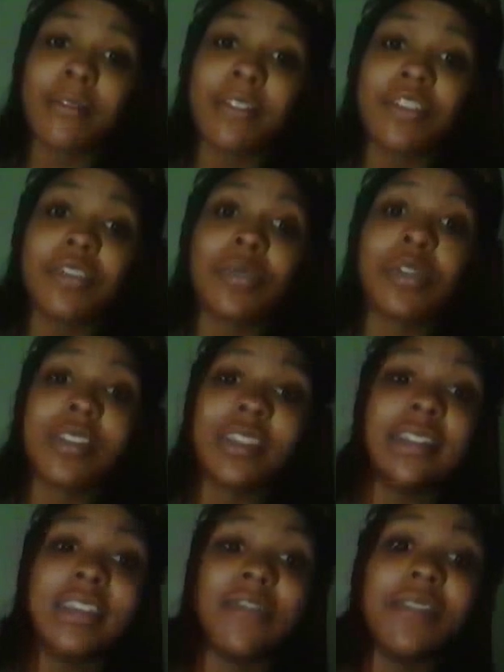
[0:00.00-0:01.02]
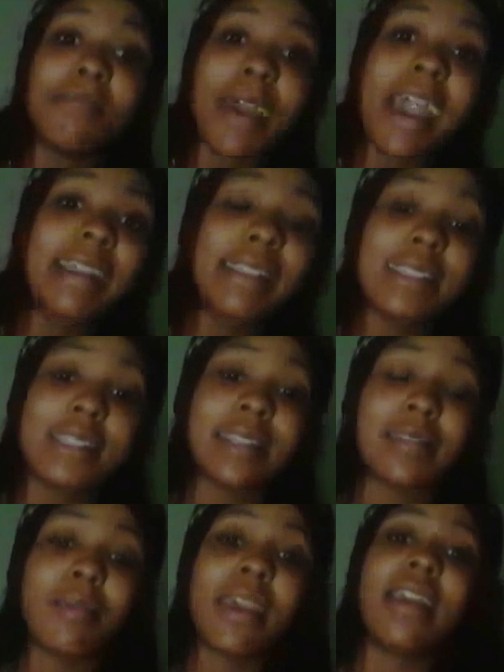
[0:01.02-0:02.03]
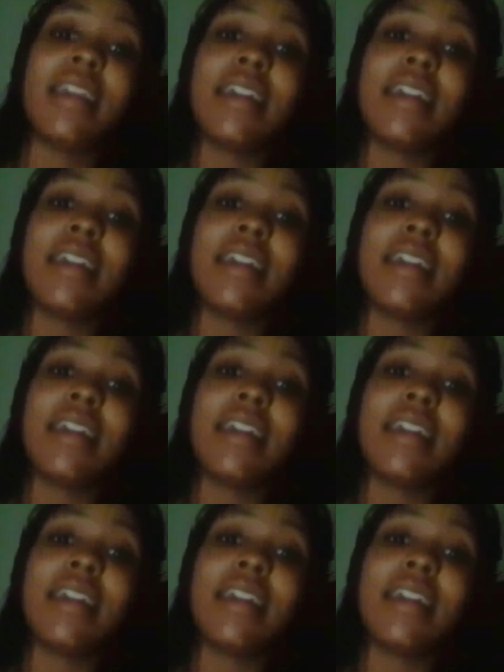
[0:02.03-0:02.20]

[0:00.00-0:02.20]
positions were then given back to these men,